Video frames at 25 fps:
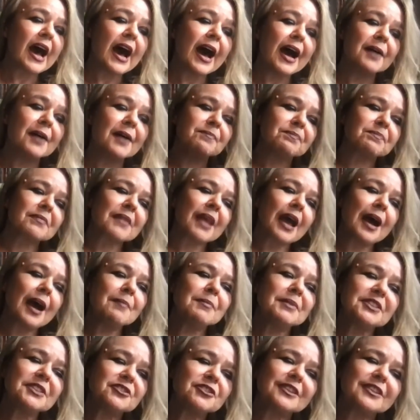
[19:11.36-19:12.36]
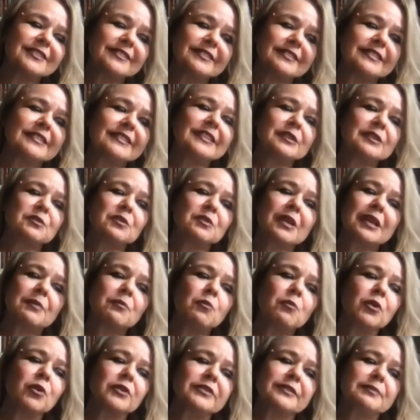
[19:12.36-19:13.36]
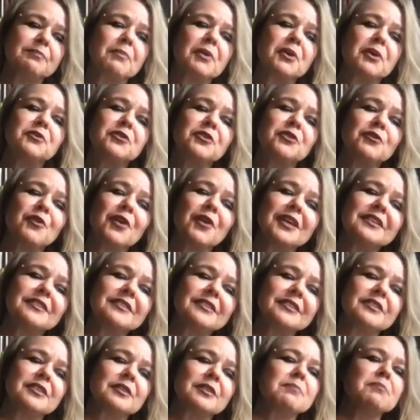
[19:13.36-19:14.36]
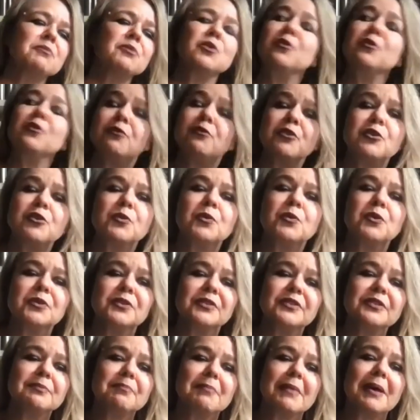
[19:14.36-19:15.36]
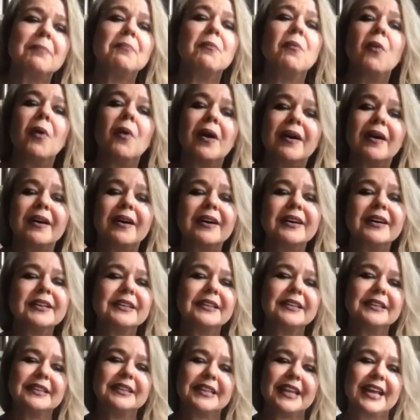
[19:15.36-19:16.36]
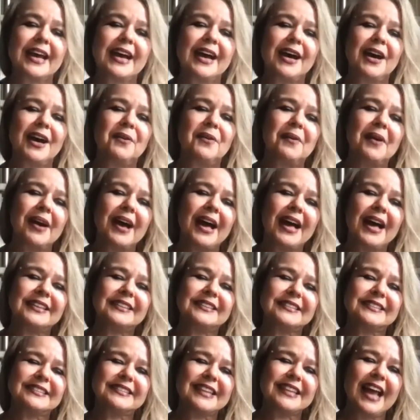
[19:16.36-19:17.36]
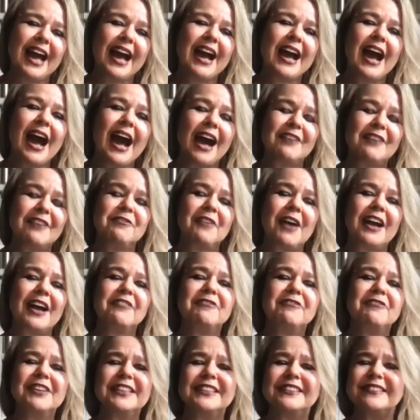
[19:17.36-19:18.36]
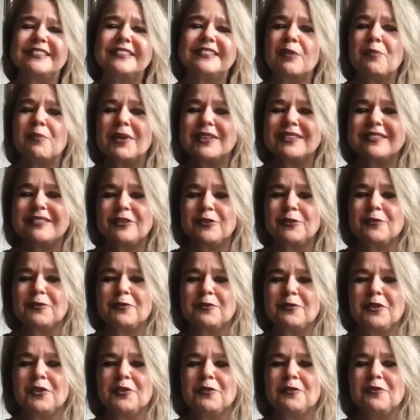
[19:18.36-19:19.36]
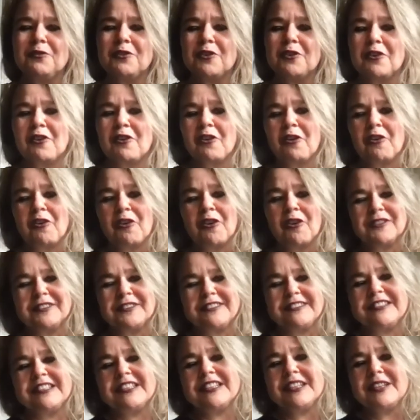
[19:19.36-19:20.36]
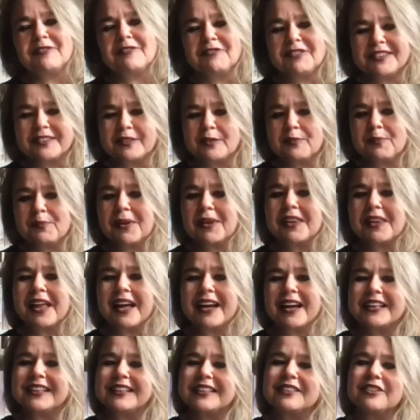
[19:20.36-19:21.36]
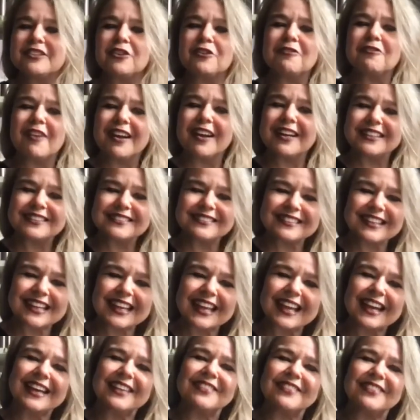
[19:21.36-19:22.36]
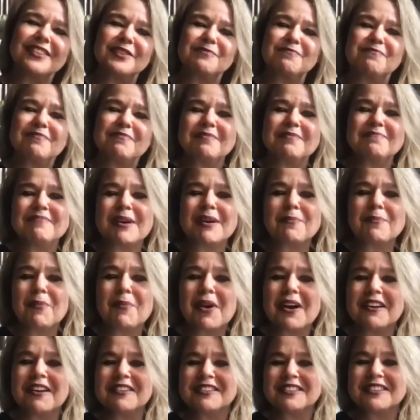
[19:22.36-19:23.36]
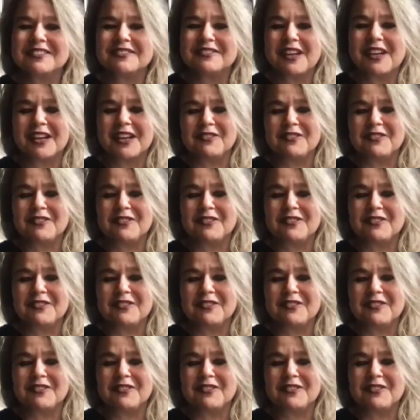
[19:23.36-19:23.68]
Um, I'm interested in in what's motivated the move towards memoir now and I, I feel in some ways you you crossed an invisible line in your writing and the memoir mm-hmm.